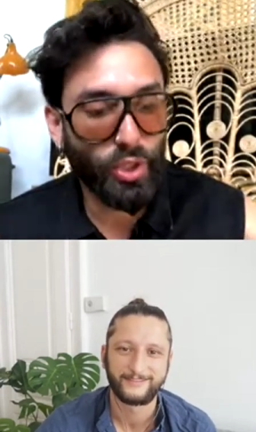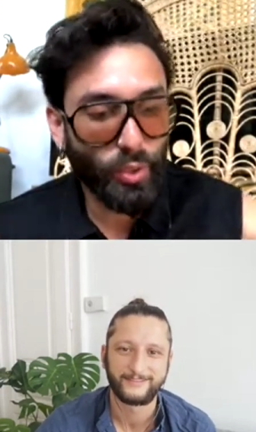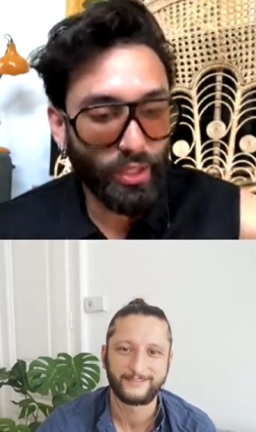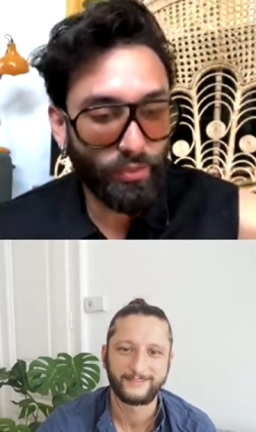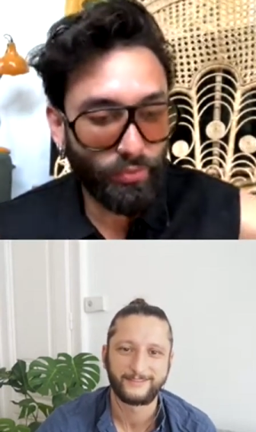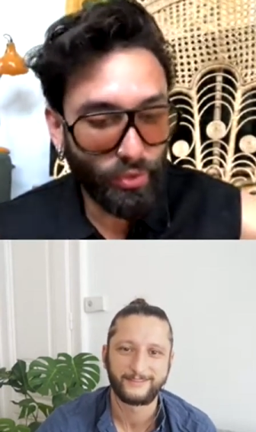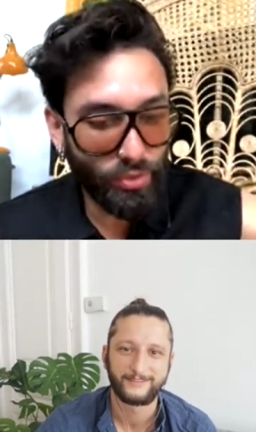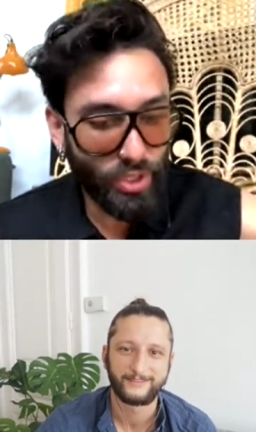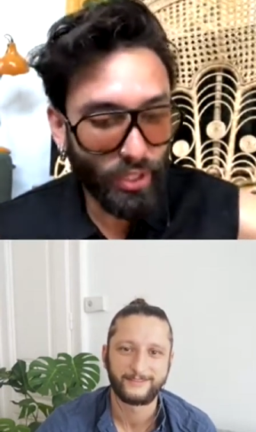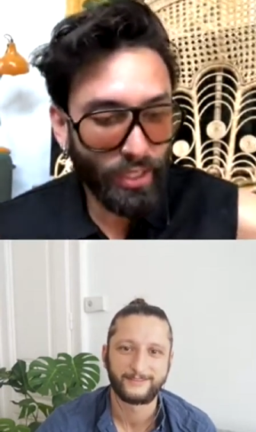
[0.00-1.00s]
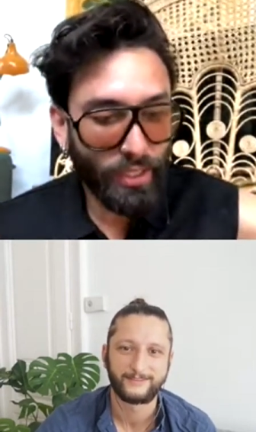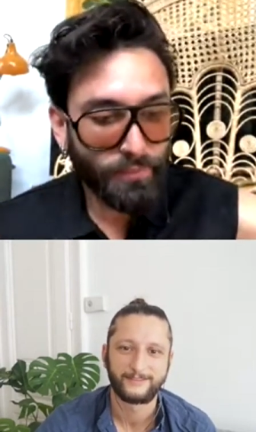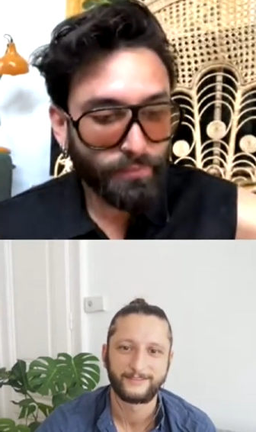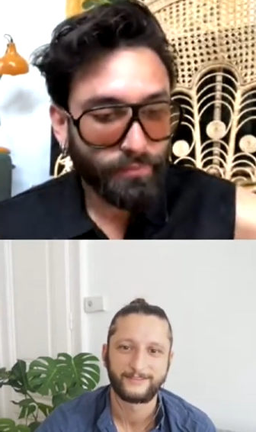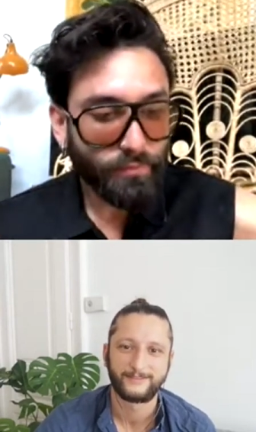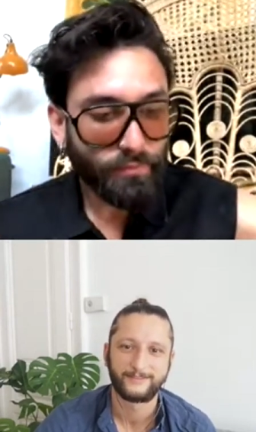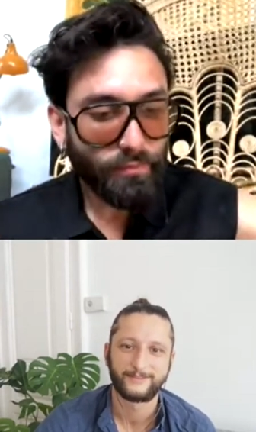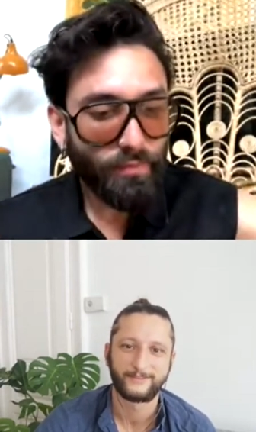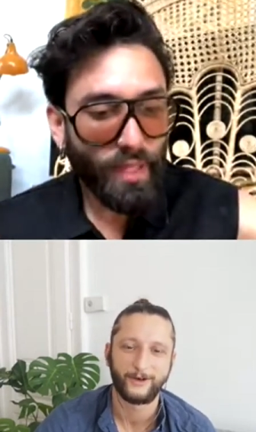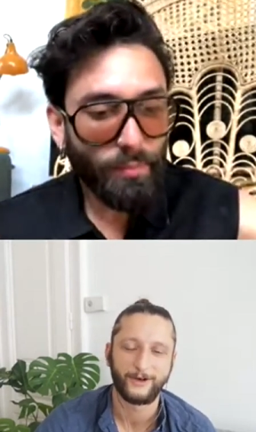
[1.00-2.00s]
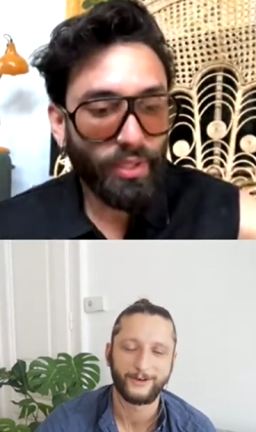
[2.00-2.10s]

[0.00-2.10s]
Speaker 1: do in the future. Oh.